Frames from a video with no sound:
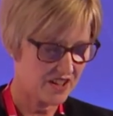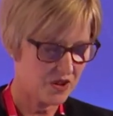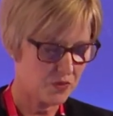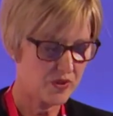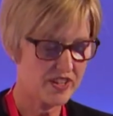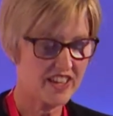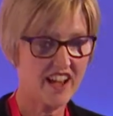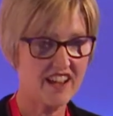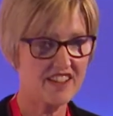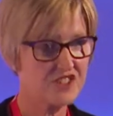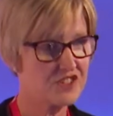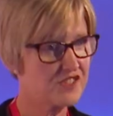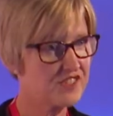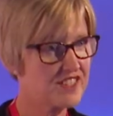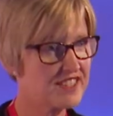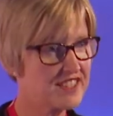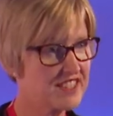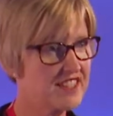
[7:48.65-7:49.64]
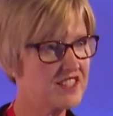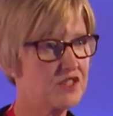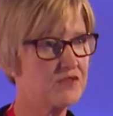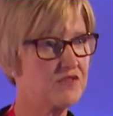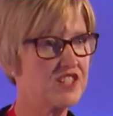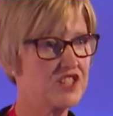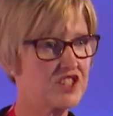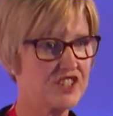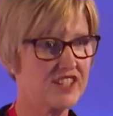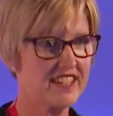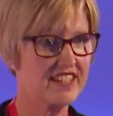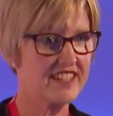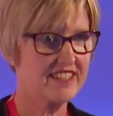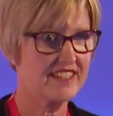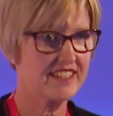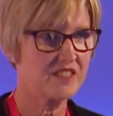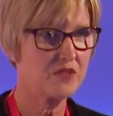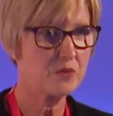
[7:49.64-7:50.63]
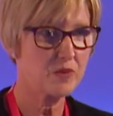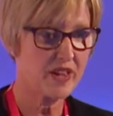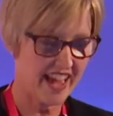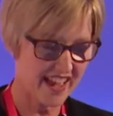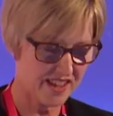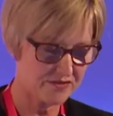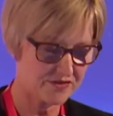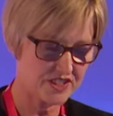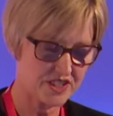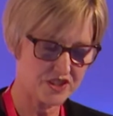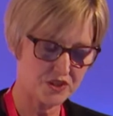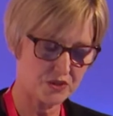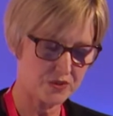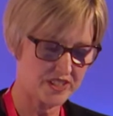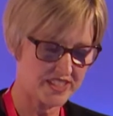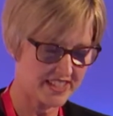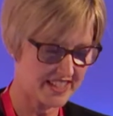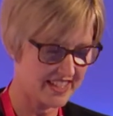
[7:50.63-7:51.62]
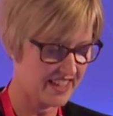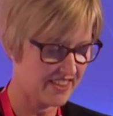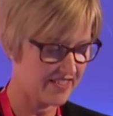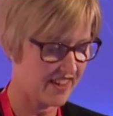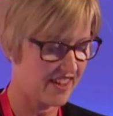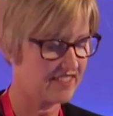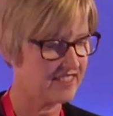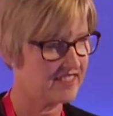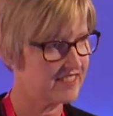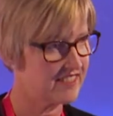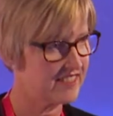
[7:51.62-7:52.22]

We can't do this individually, we have to do it together.